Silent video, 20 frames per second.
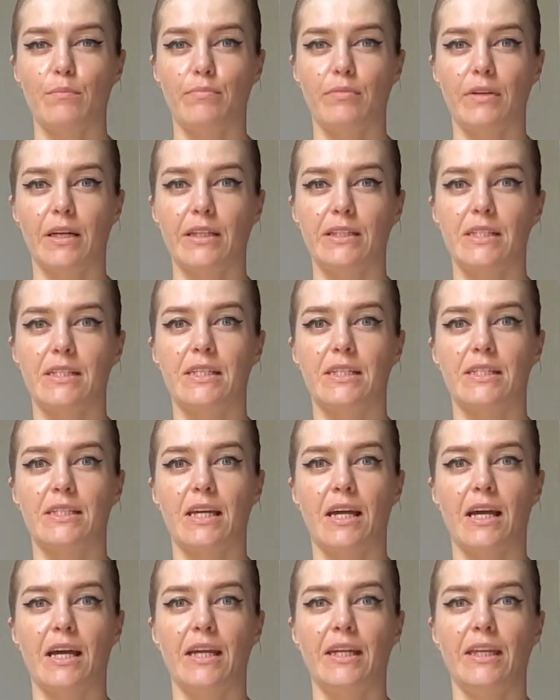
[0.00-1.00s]
practices
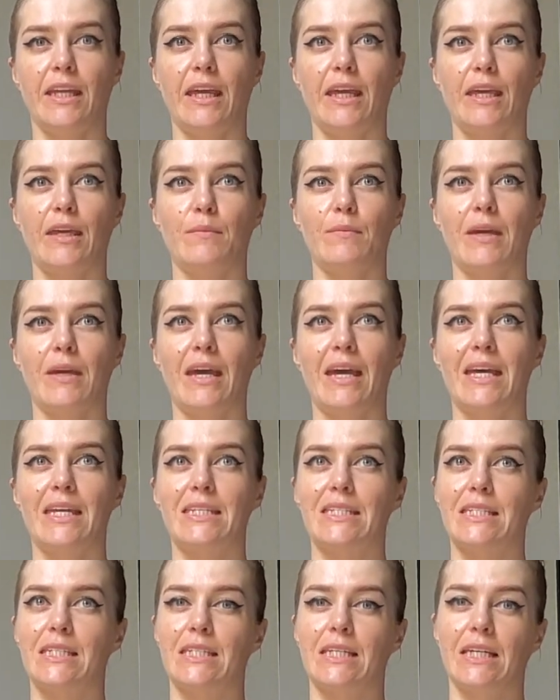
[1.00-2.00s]
I name
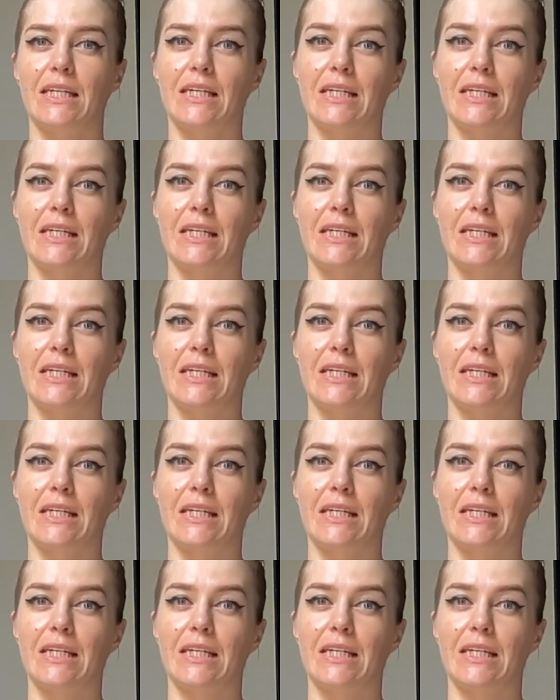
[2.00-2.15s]
as